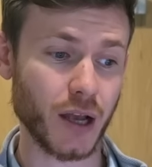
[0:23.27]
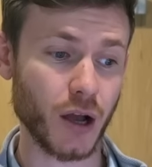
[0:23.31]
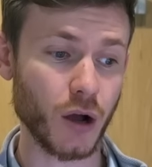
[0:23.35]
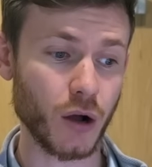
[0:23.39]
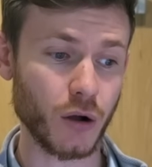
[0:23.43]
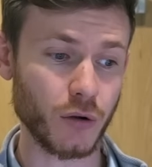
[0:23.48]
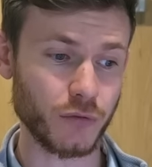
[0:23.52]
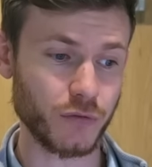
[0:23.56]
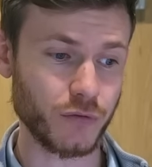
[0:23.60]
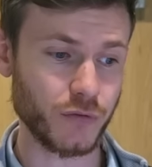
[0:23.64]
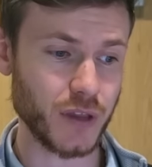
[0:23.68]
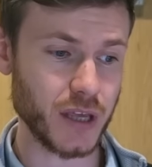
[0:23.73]
you
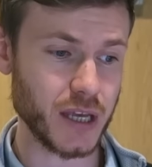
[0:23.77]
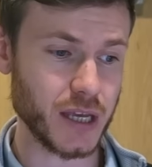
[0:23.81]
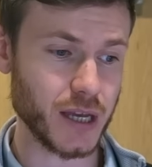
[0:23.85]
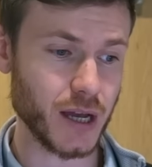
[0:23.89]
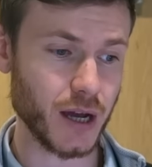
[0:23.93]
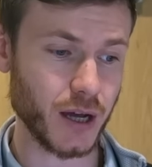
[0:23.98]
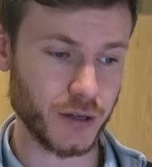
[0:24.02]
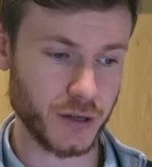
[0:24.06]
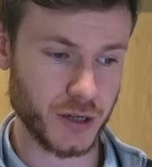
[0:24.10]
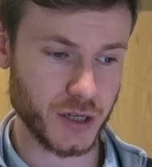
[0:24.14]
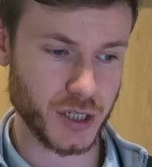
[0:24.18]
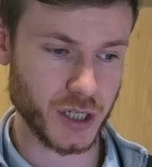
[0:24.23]
guys
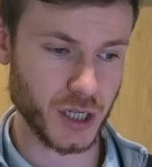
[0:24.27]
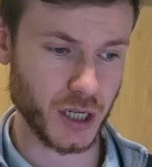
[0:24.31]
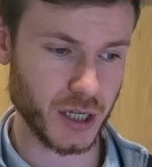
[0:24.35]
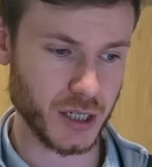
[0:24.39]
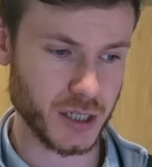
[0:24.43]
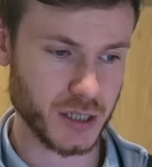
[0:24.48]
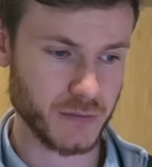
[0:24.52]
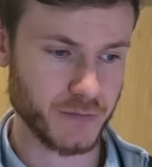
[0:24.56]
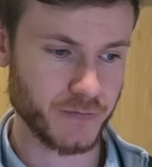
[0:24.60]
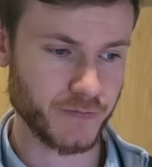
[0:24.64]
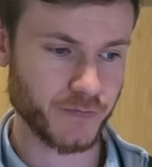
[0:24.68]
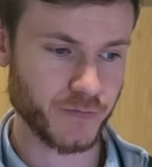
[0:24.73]
through
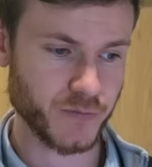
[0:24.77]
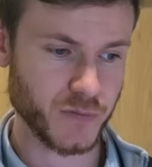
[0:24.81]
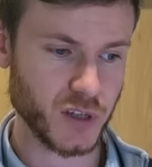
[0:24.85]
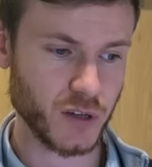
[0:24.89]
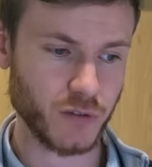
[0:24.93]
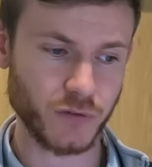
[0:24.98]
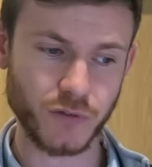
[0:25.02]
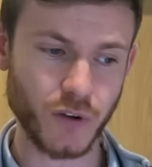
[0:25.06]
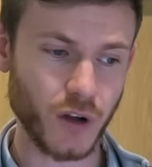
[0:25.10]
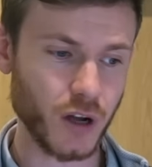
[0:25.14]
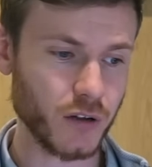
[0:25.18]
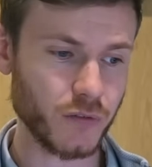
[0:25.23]
all of
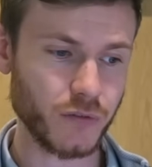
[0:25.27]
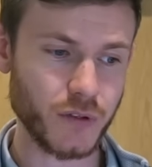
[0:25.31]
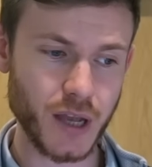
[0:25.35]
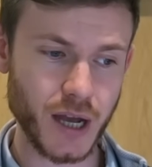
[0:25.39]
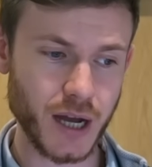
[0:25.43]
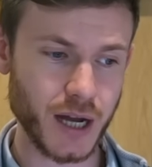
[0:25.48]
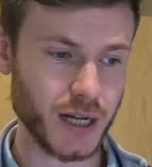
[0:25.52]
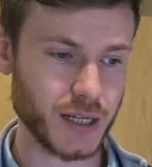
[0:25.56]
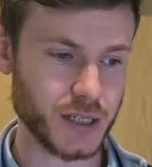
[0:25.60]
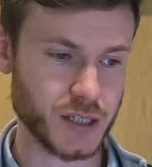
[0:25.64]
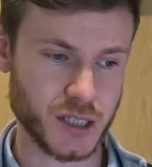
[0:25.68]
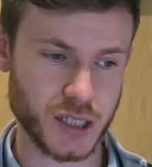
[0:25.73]
his
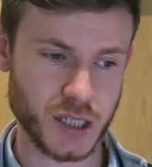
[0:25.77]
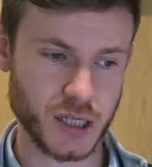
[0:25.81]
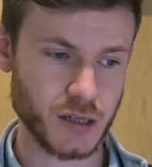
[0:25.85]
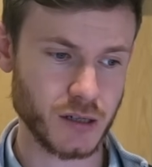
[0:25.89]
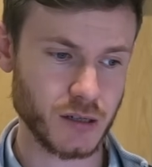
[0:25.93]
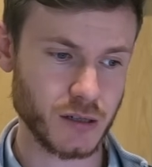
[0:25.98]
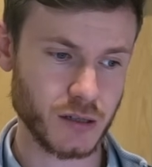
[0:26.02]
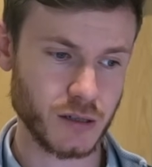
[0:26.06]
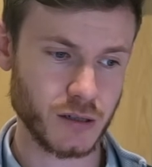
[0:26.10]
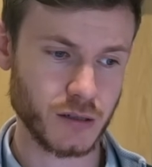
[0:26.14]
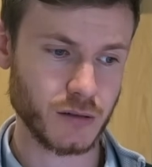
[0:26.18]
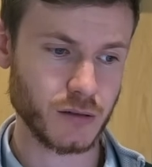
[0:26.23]
results, which
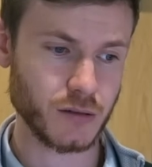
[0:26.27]
were